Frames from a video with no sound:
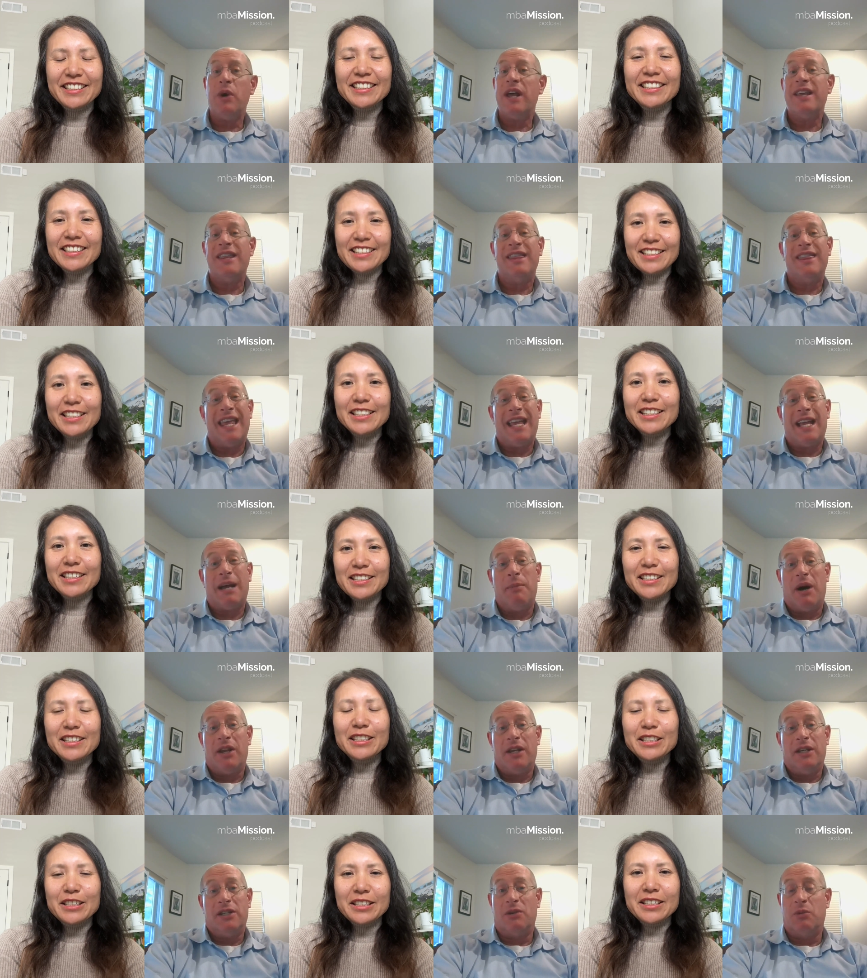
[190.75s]
Speaker 1: would I think
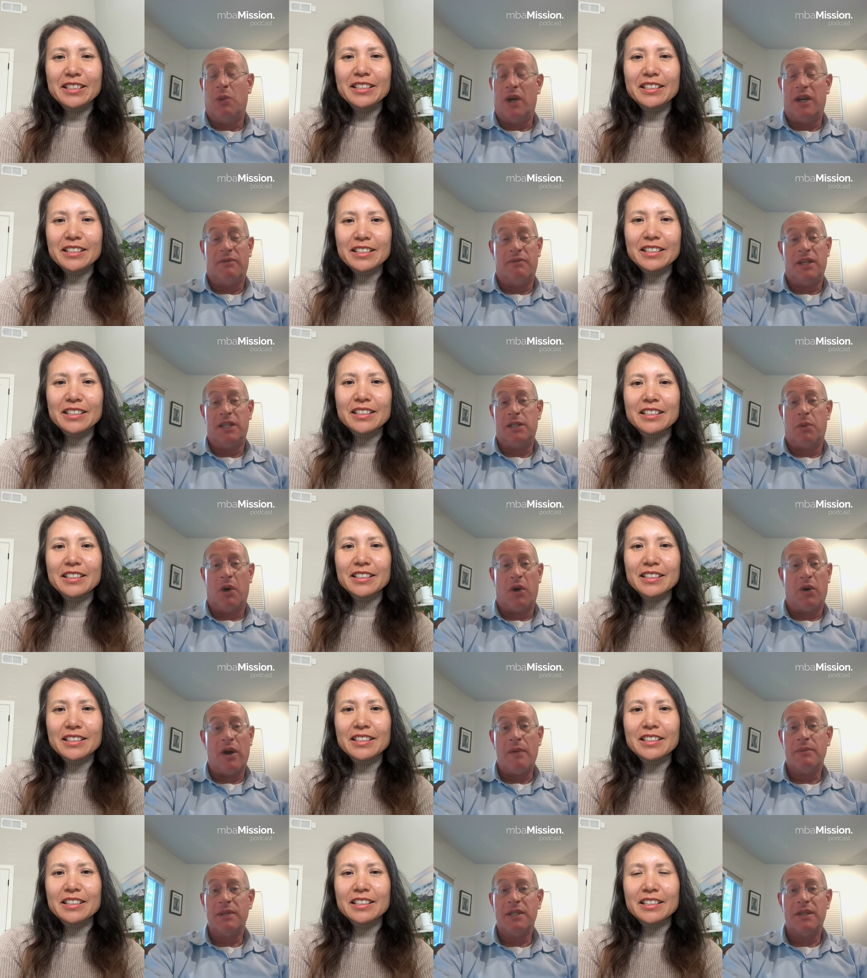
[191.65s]
about each one of these
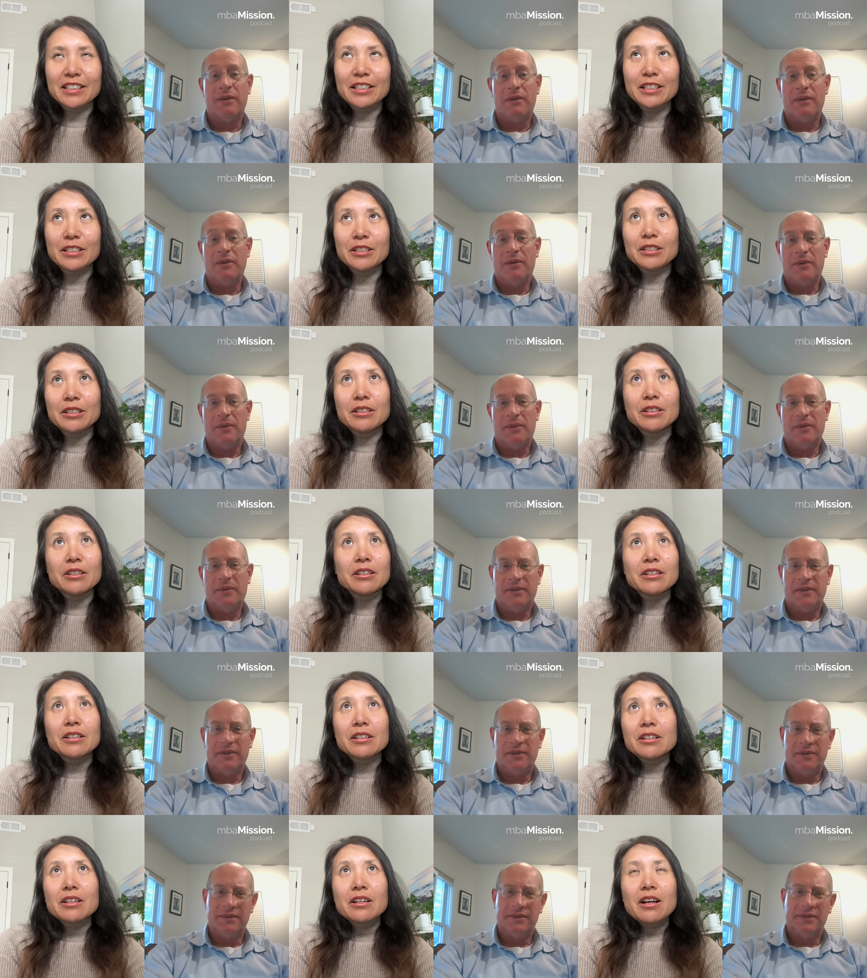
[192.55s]
programs?
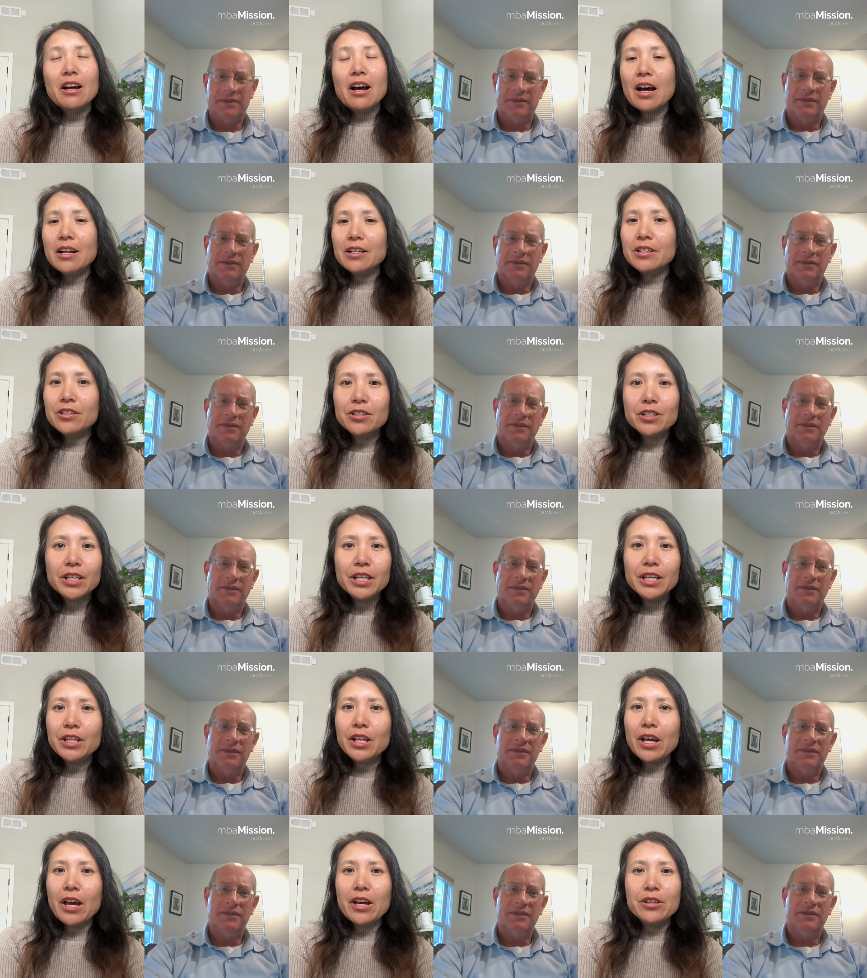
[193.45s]

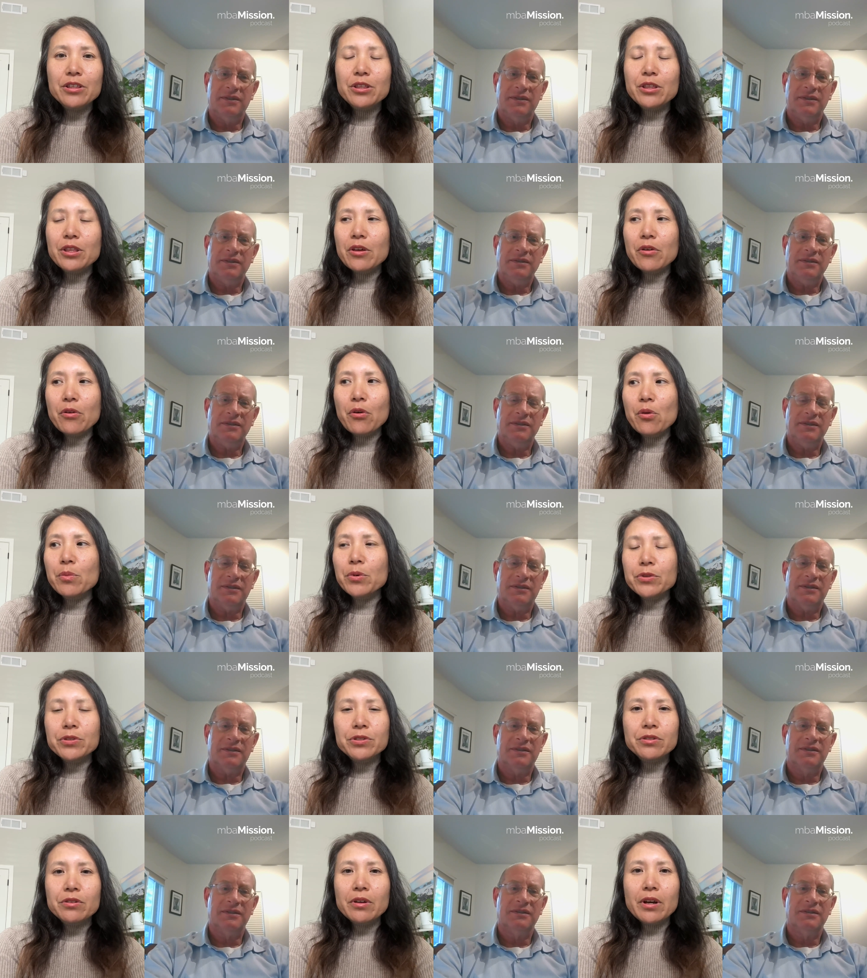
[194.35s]
Speaker 2: Honestly,
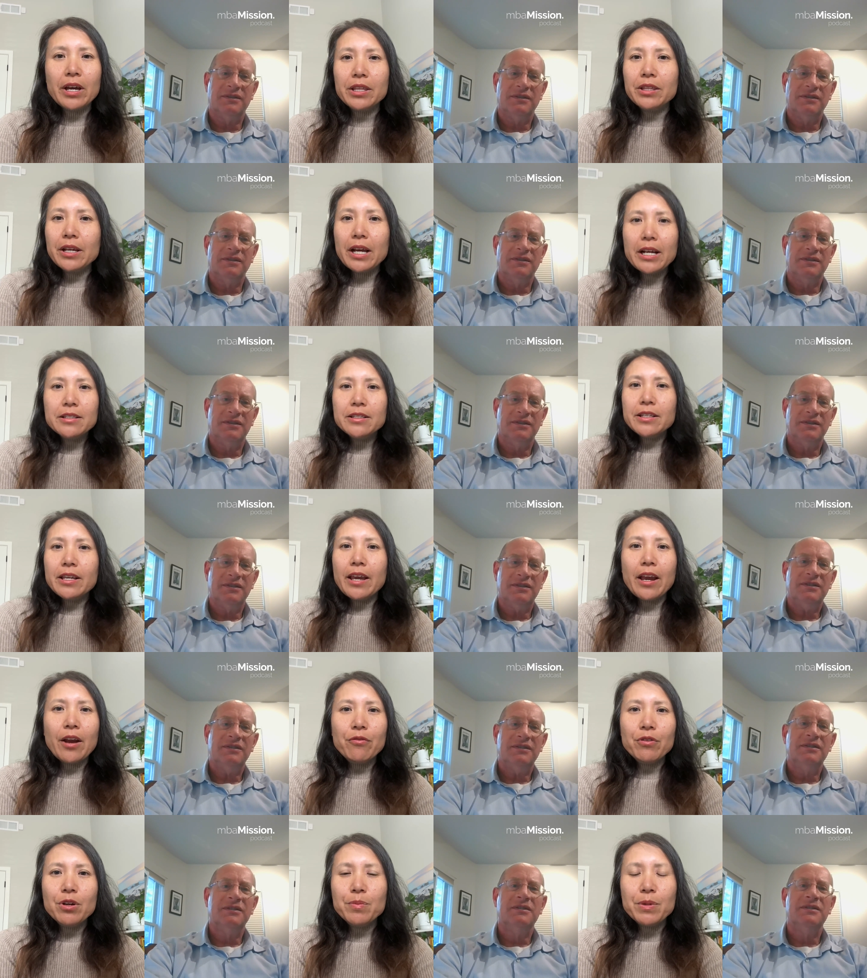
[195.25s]
almost, I'd say
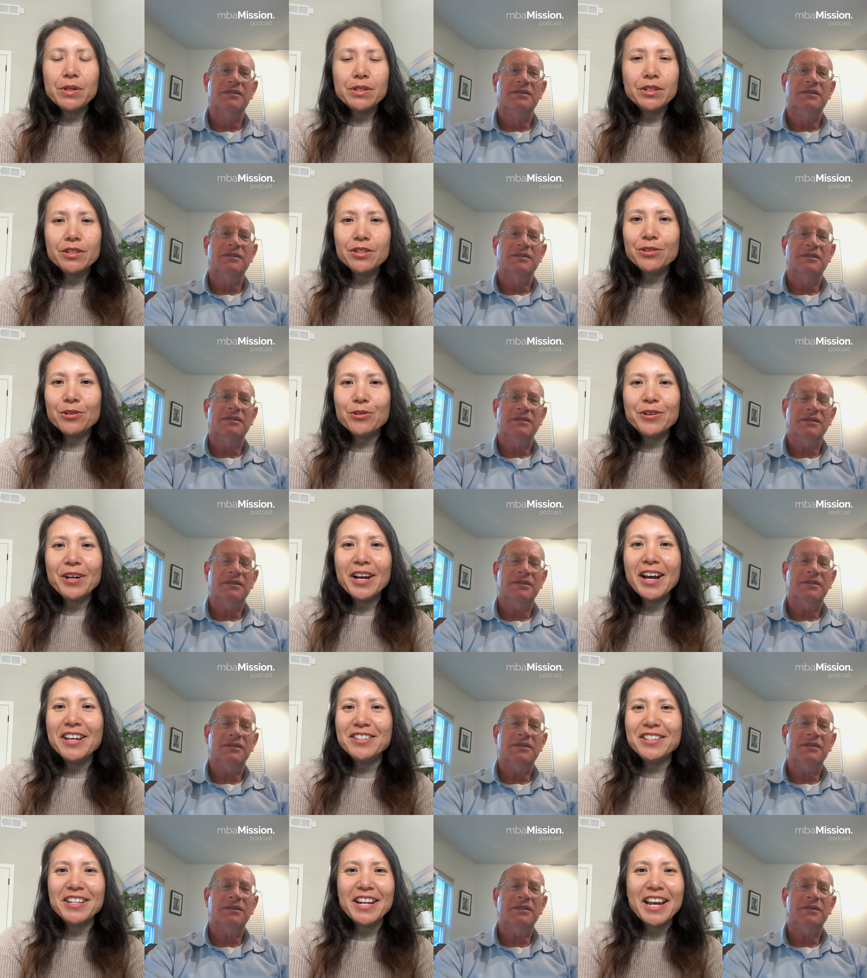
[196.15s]
every business school
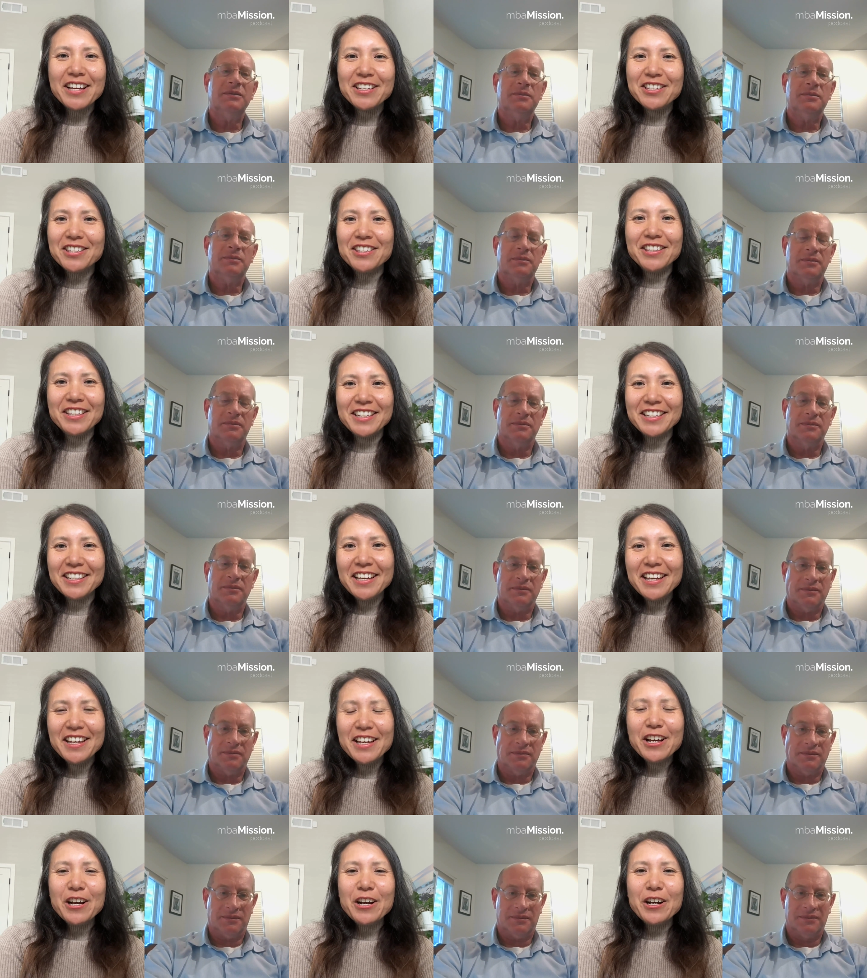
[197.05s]
has an excellent
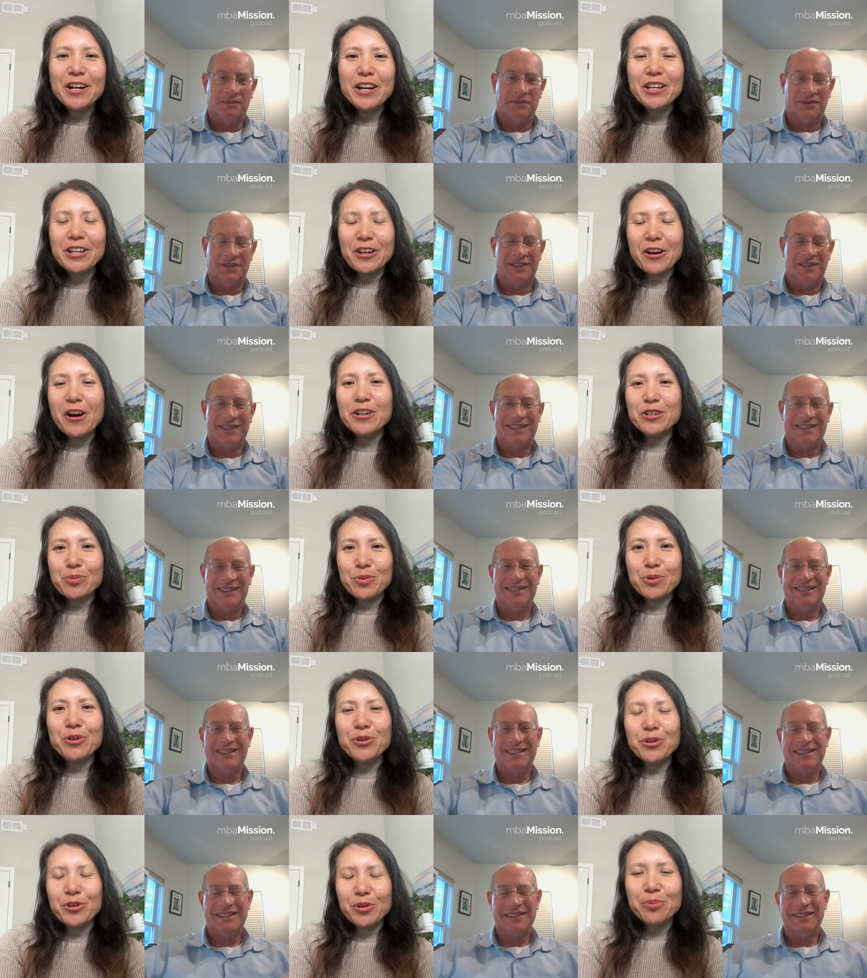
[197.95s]
you know,
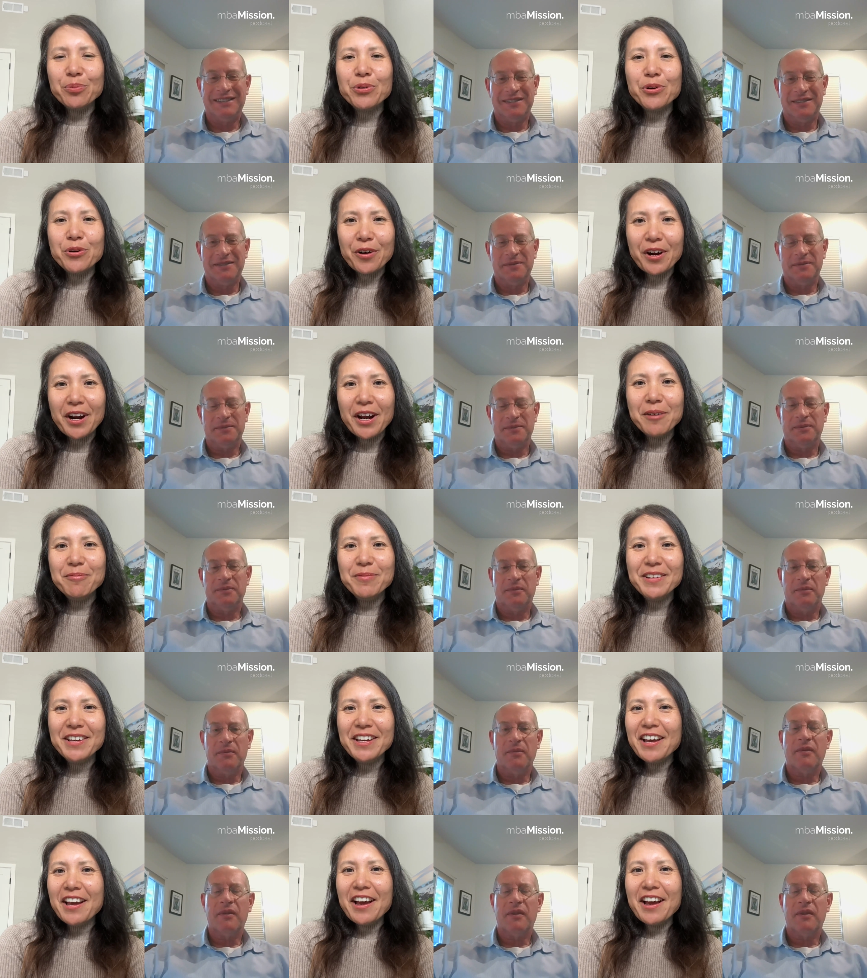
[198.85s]
entrepreneurial program.